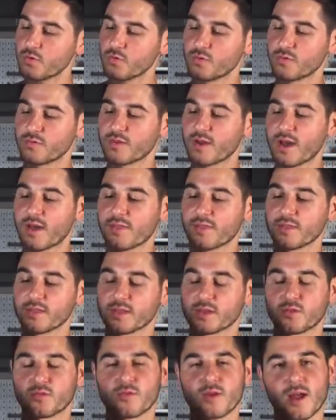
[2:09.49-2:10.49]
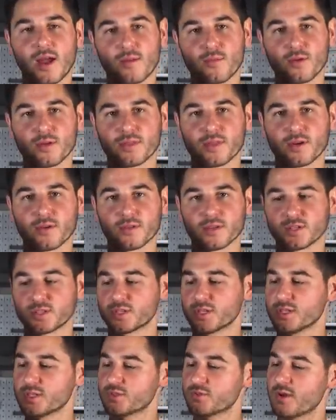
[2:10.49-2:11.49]
We've got the crab right there on the
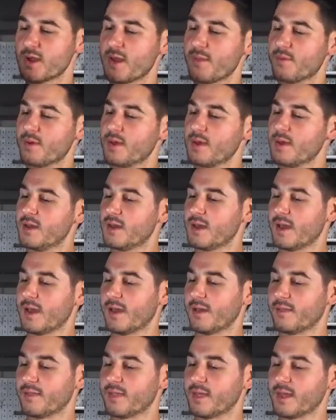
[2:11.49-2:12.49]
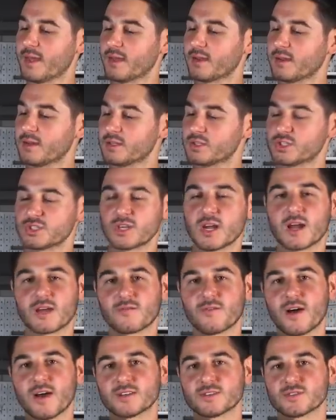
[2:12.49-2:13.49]
chin strap. And then
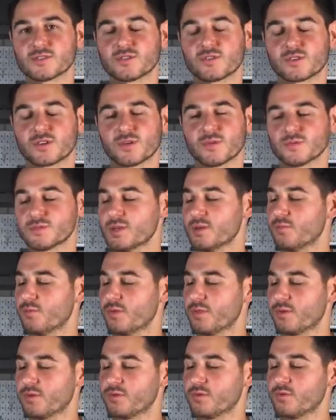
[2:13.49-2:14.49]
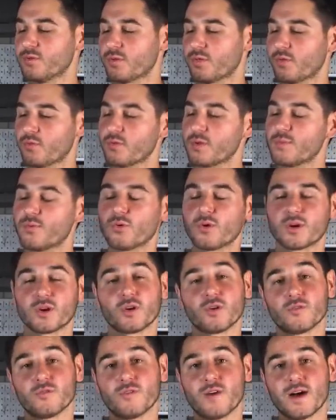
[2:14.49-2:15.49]
Shock Visors hooked us up with their new
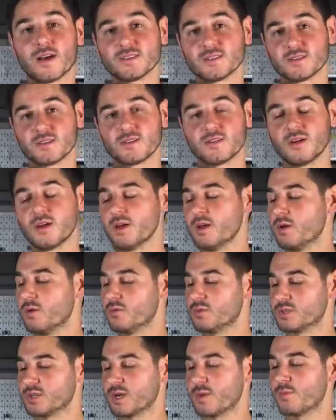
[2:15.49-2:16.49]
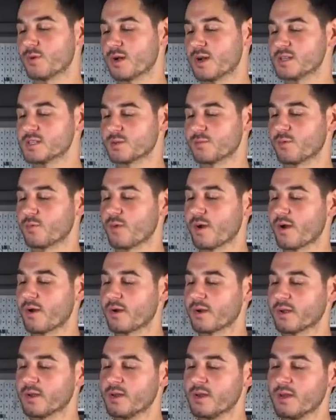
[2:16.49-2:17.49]
3.0 visor, which a couple guys are gonna be
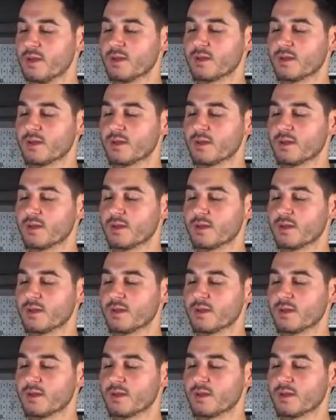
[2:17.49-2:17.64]
wearing.